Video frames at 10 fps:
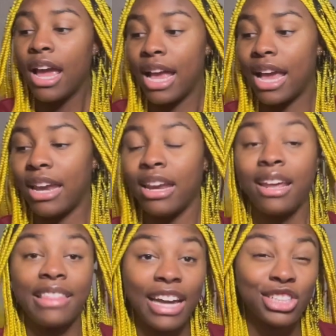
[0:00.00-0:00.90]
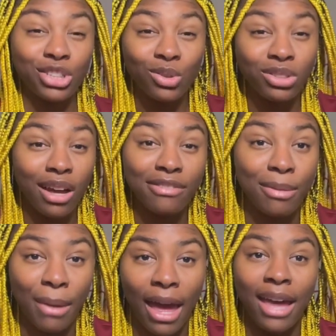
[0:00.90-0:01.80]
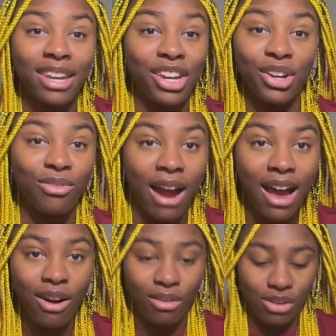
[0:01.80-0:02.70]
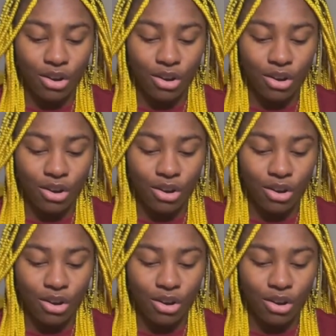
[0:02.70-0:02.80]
and that shows off the band year round.